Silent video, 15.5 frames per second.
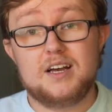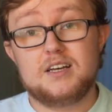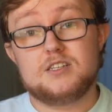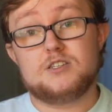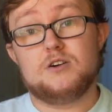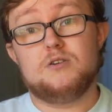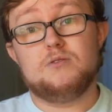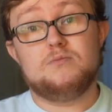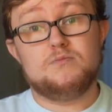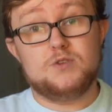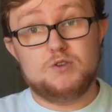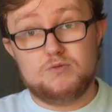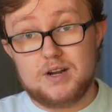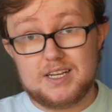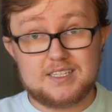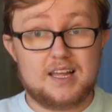So you
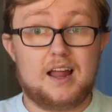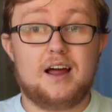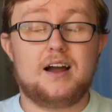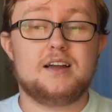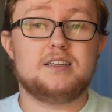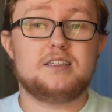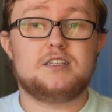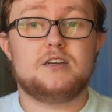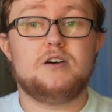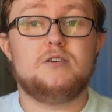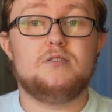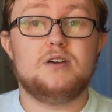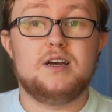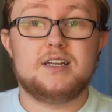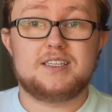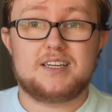raise that
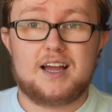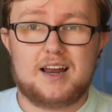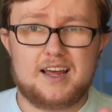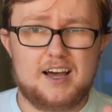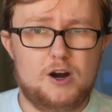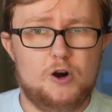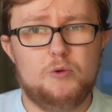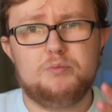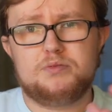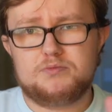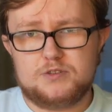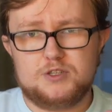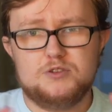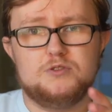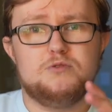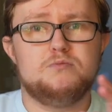ISO to kind of help
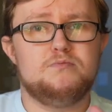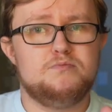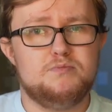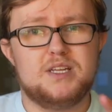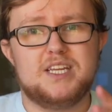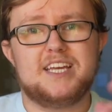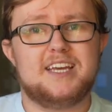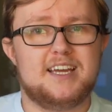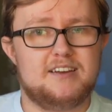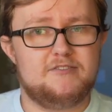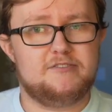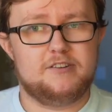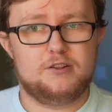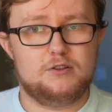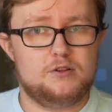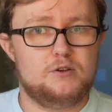to mitigate
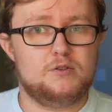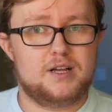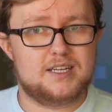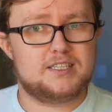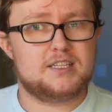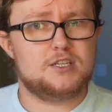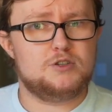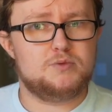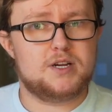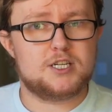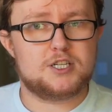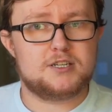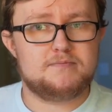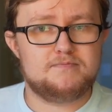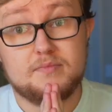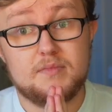for the low light situation.
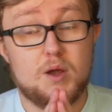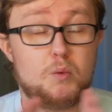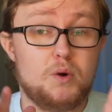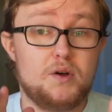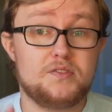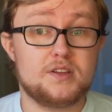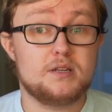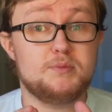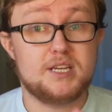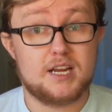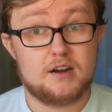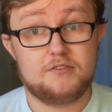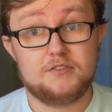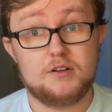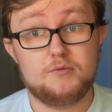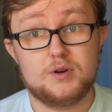Now, one thing to be
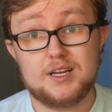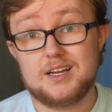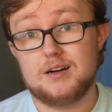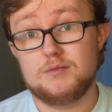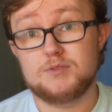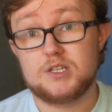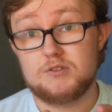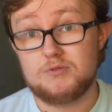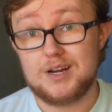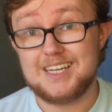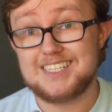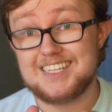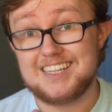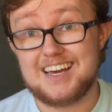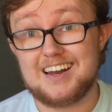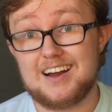careful of when it comes to
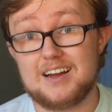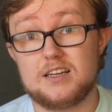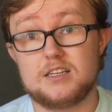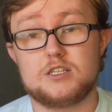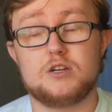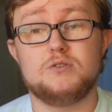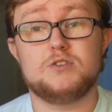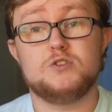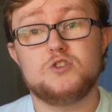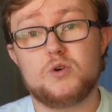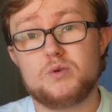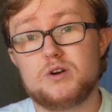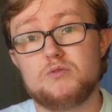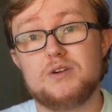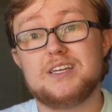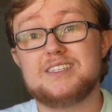raising that ISO is you don't
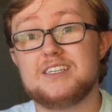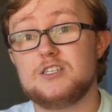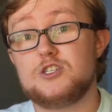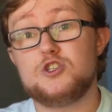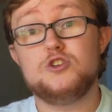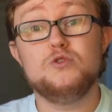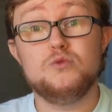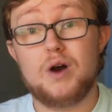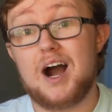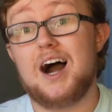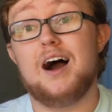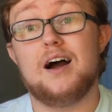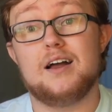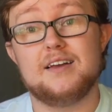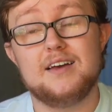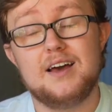want to raise it too
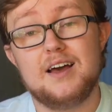high.